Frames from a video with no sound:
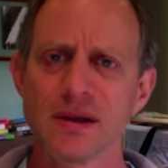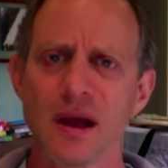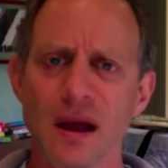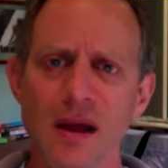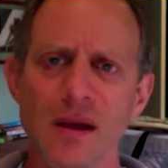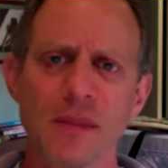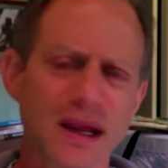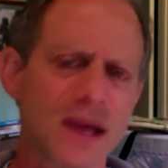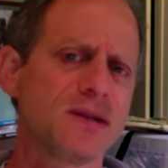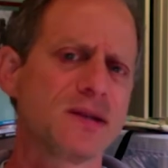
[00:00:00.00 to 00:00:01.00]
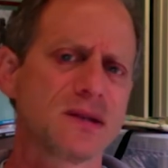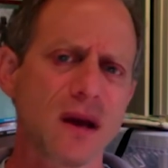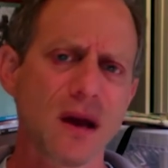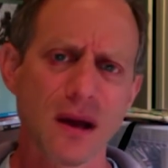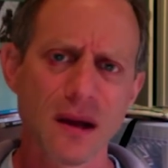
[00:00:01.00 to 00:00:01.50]
Uh, my kids
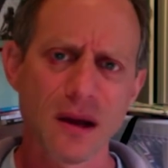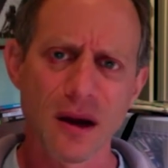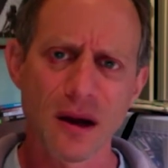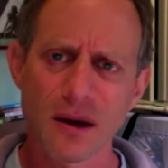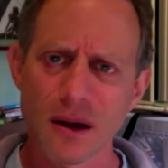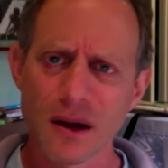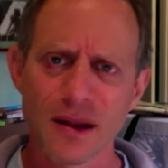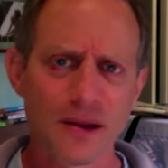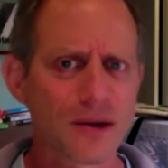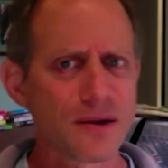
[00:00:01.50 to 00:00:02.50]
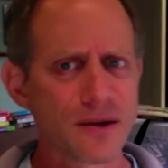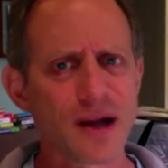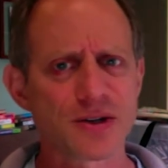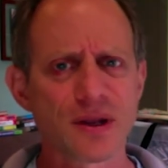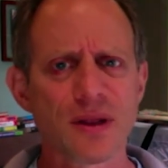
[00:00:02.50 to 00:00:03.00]
uh, are uh, they're they're
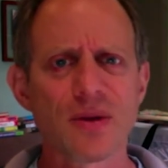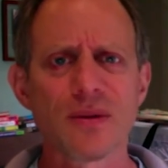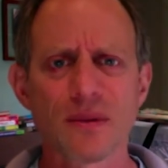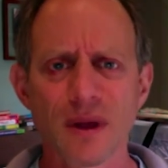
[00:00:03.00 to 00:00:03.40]
actually little.